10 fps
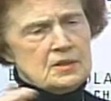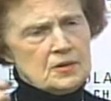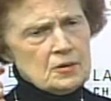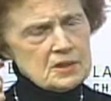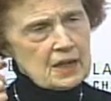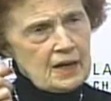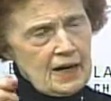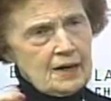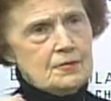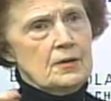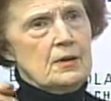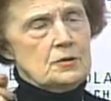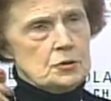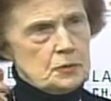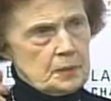those have
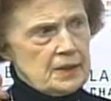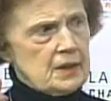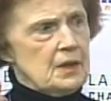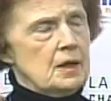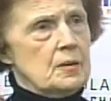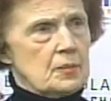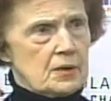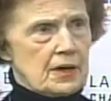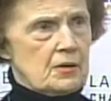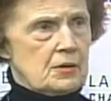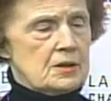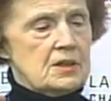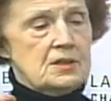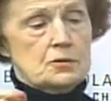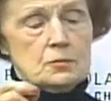to be priorities.